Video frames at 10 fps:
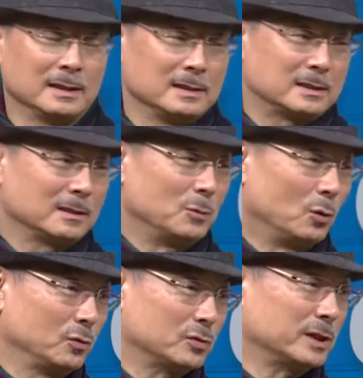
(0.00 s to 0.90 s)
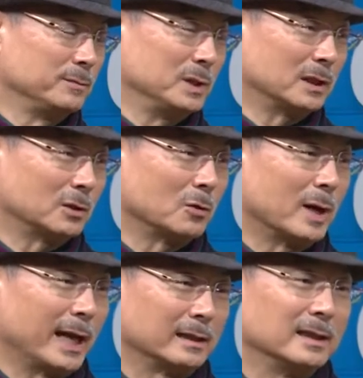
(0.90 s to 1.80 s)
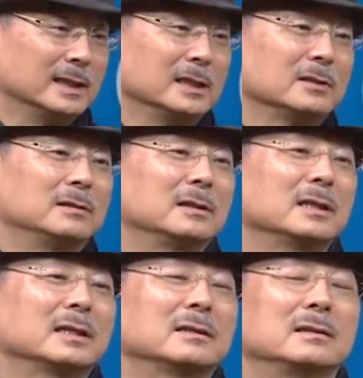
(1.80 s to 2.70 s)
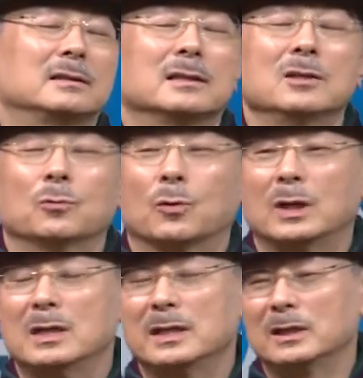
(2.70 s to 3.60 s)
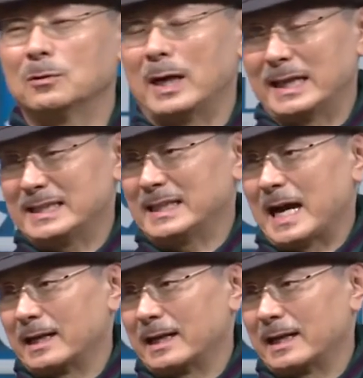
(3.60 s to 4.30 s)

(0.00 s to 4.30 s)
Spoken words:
they didn't follow these principles for the last 50 to 60 years.